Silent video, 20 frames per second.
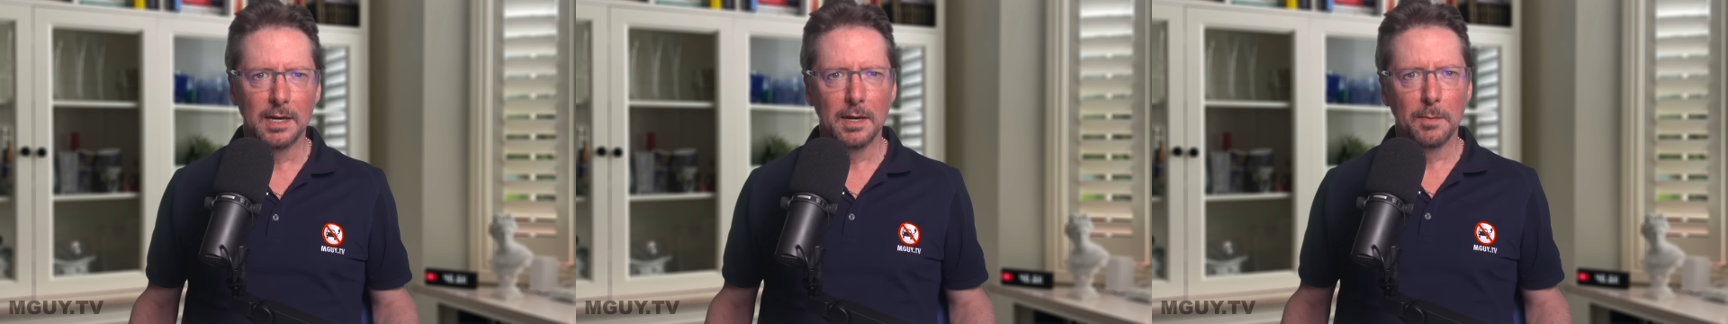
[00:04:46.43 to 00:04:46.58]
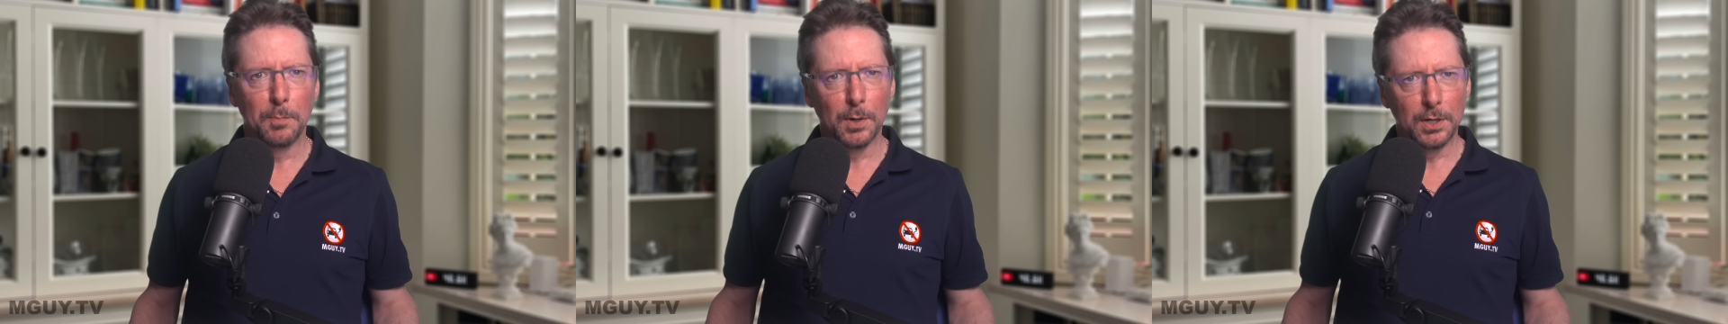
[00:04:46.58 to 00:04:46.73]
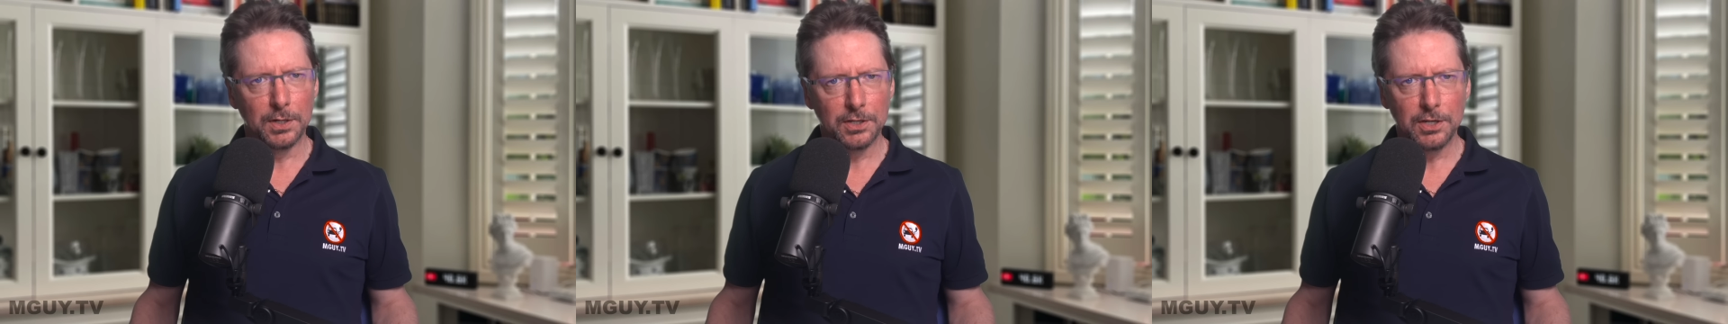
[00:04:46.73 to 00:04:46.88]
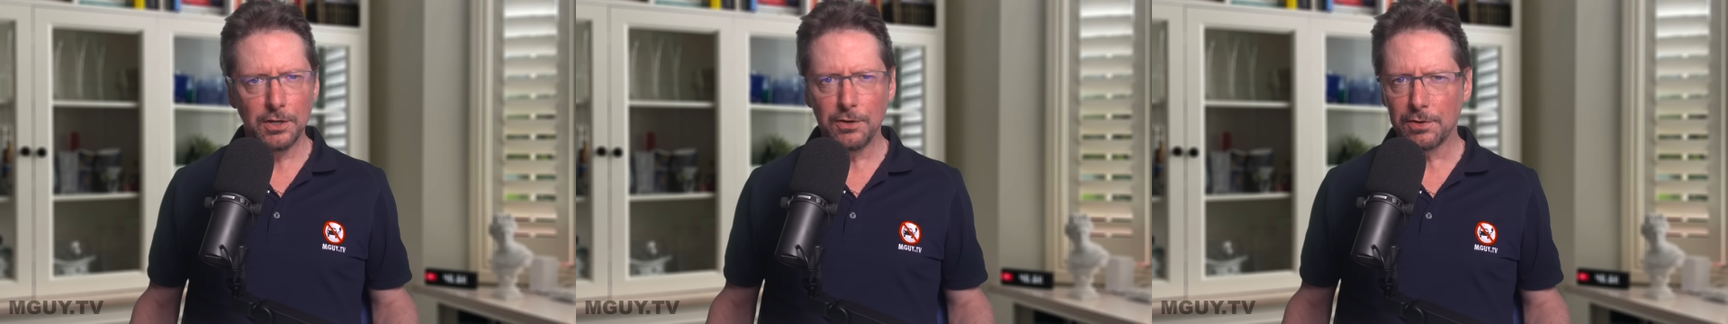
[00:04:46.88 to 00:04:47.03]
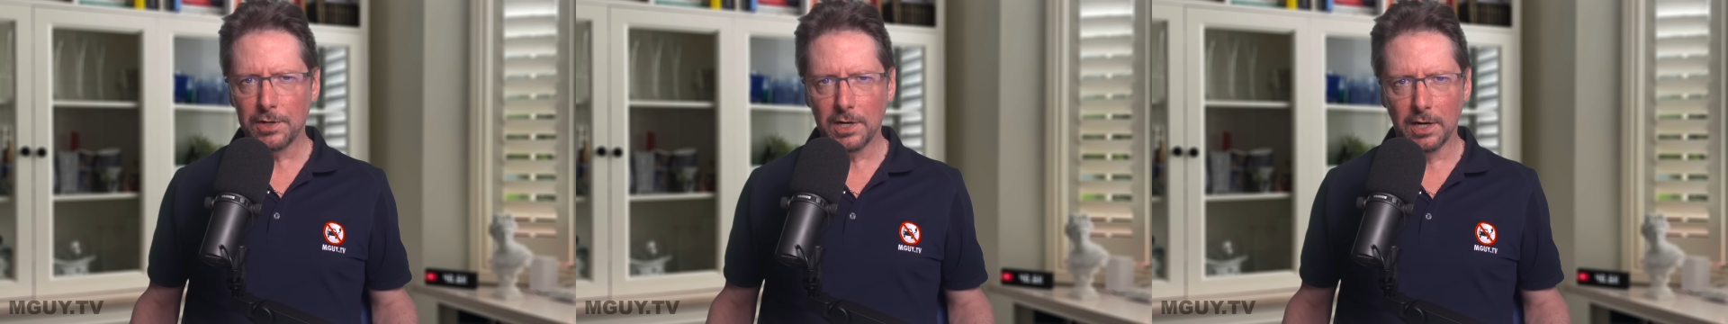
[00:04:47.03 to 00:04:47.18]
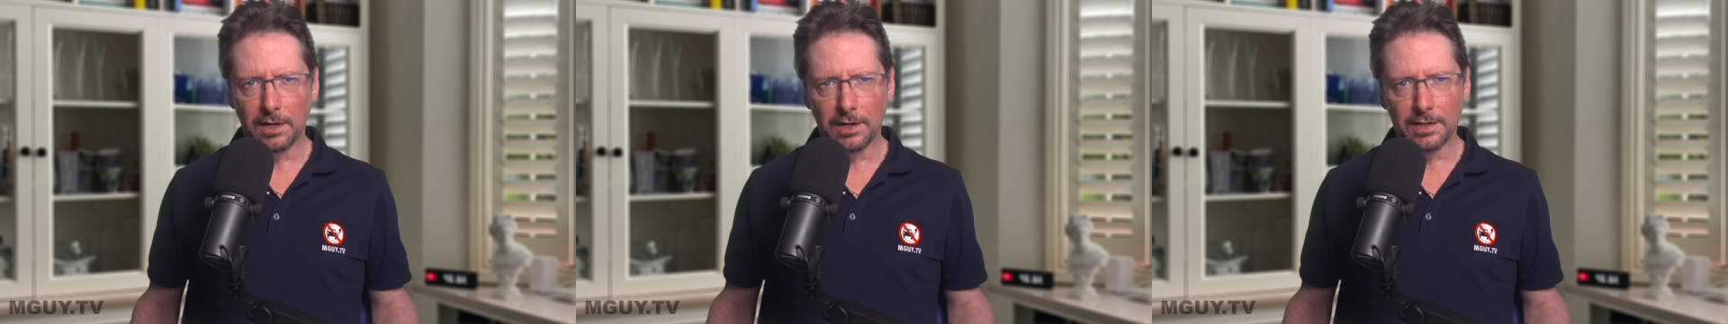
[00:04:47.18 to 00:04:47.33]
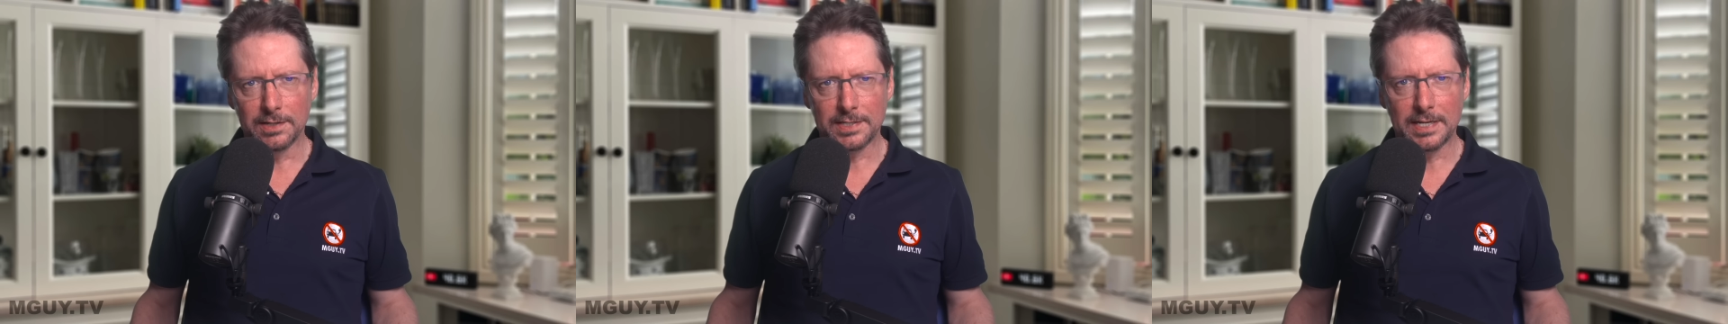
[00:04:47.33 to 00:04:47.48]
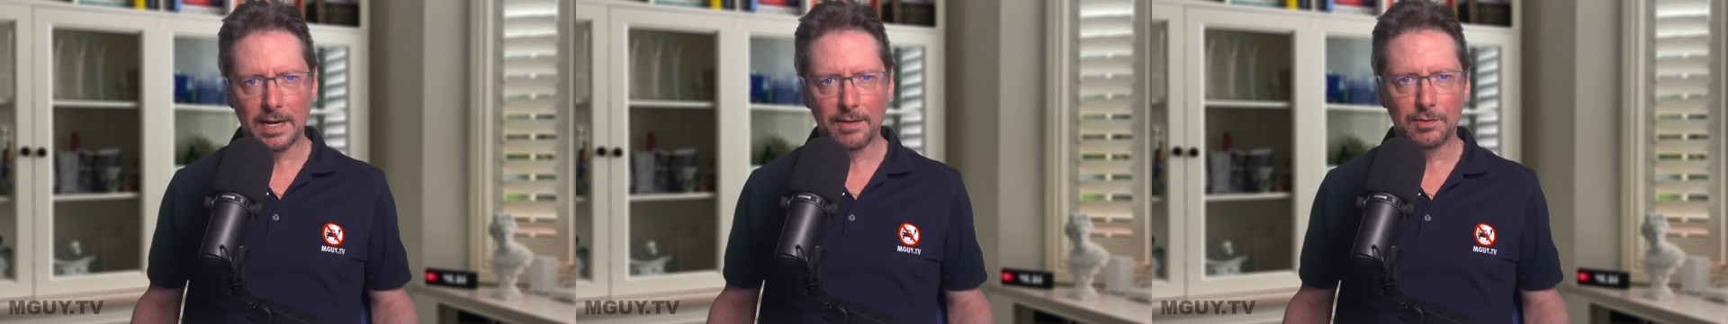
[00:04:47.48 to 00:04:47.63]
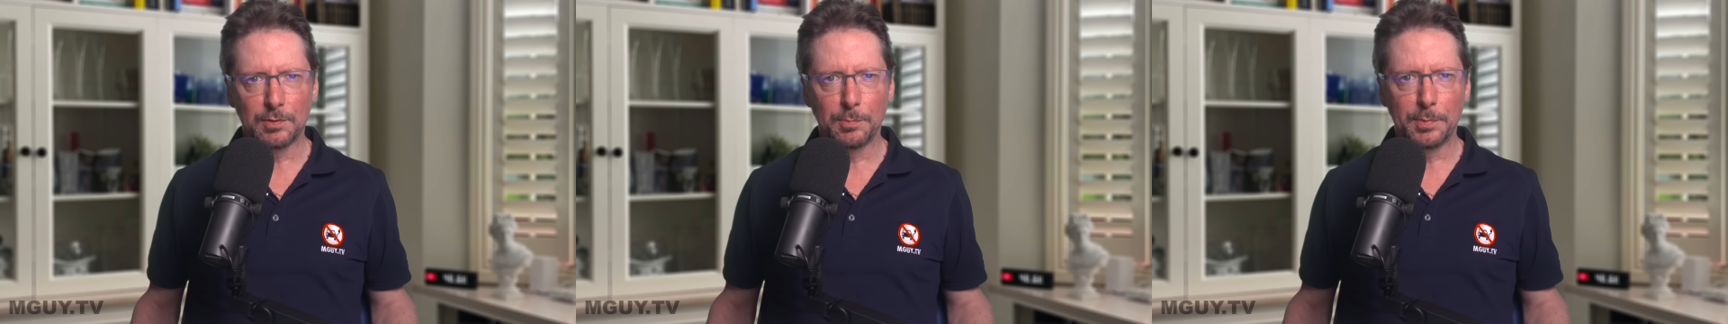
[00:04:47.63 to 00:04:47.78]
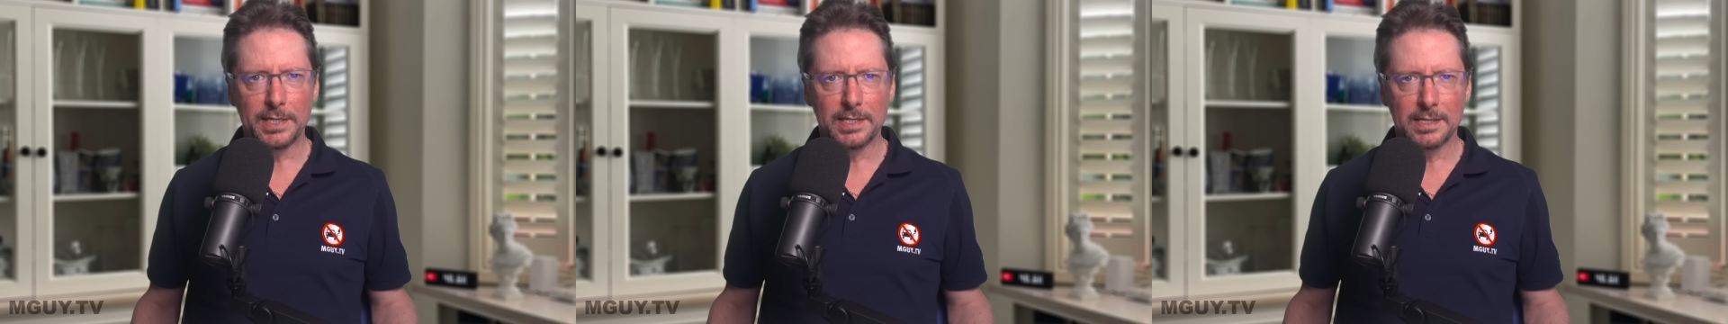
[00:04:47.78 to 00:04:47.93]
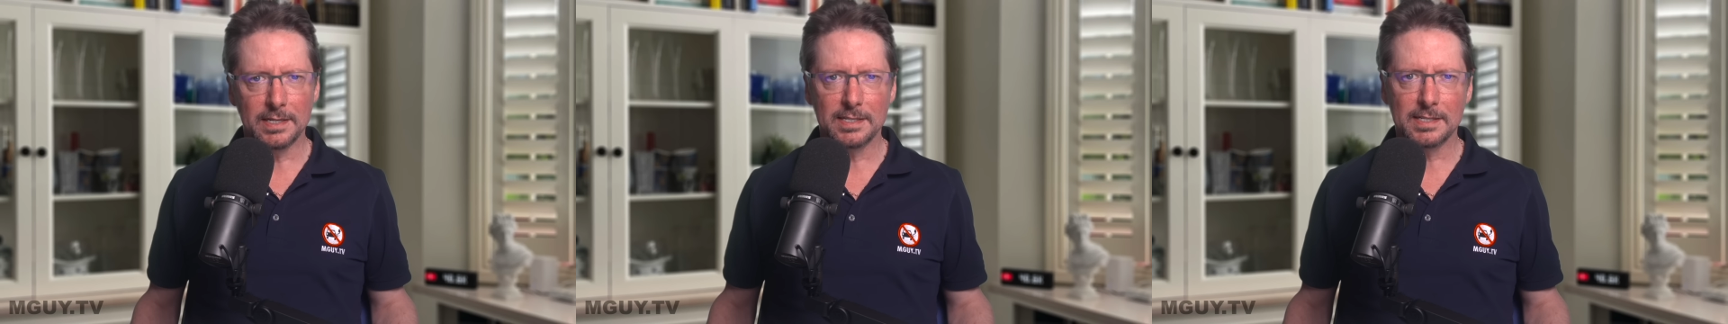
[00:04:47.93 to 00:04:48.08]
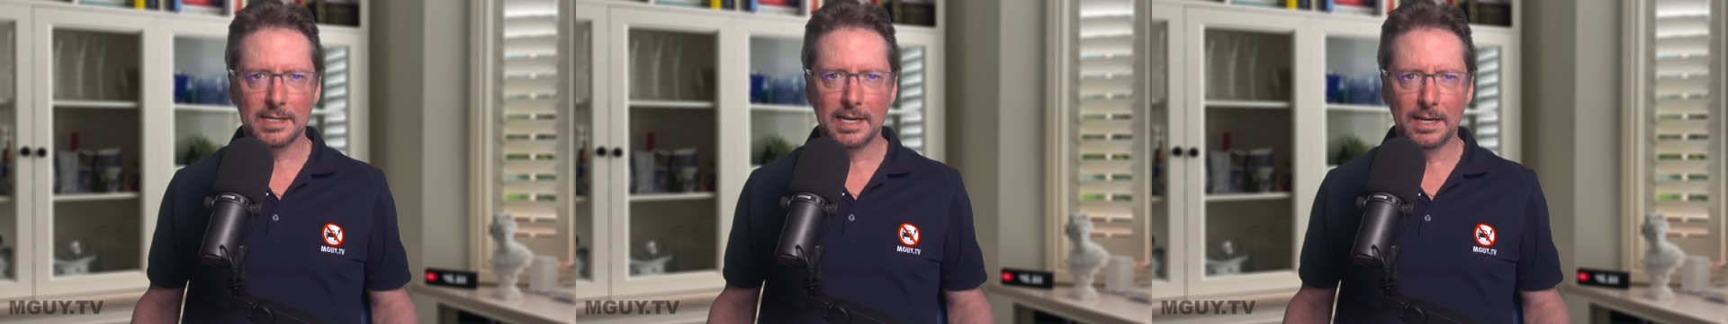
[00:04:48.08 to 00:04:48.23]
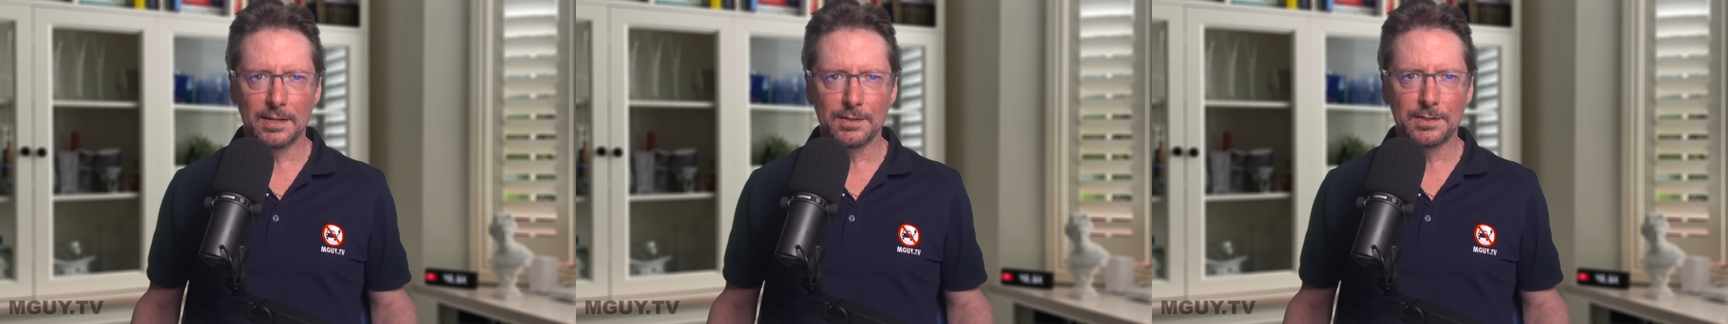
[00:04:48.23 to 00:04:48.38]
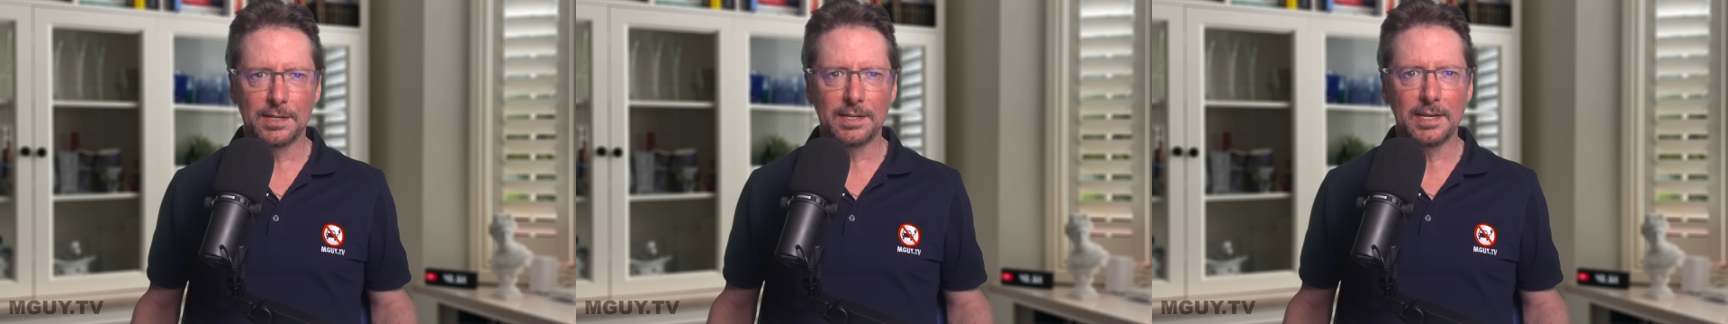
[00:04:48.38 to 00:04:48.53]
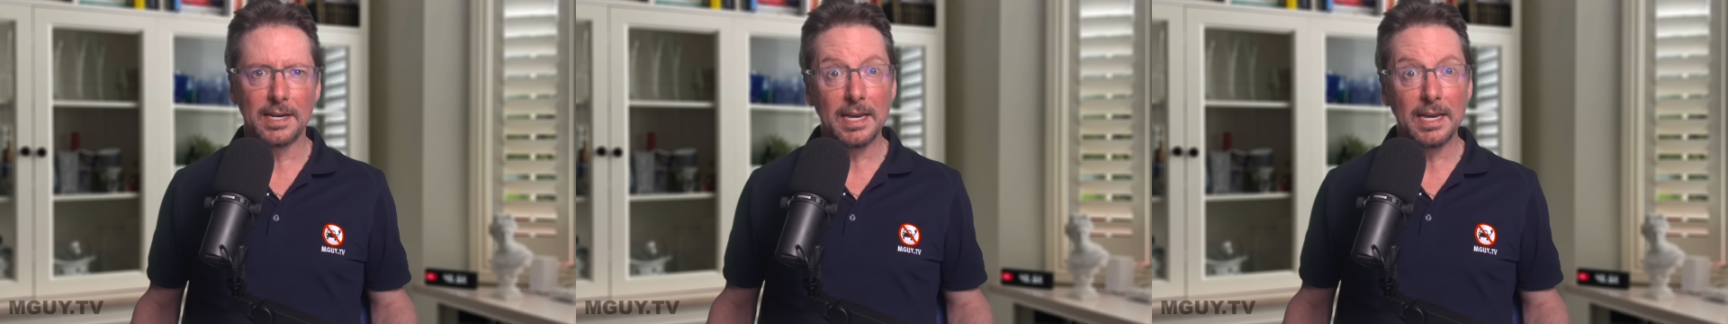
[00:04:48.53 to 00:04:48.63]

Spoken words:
but new cars have to be discounted